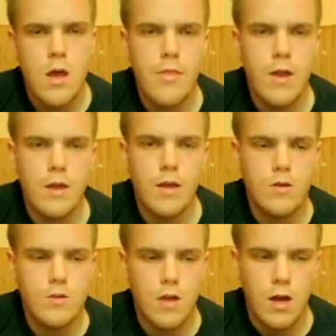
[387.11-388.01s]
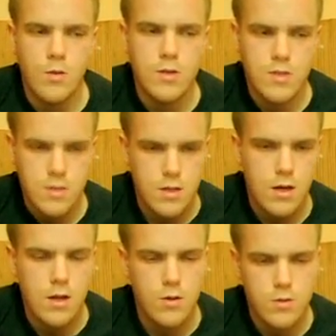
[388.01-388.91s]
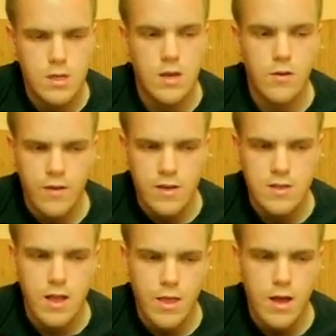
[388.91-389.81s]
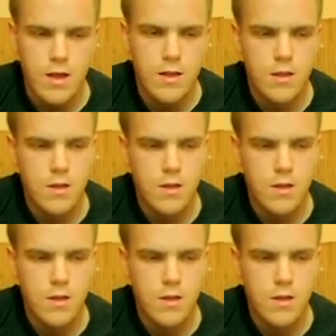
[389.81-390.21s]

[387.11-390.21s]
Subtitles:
and then it goes, I don't want to see your face like that.